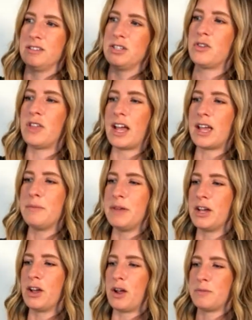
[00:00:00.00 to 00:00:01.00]
So that could
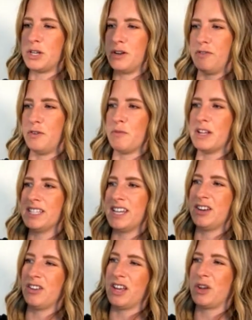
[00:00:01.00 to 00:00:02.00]
be a good option. If you rinse it
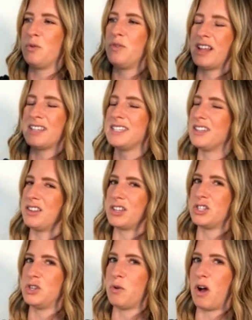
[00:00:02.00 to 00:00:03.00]
and you're like, ooh, that still
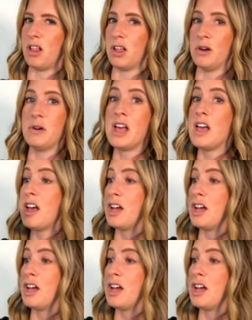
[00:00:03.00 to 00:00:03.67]
looks too hollow,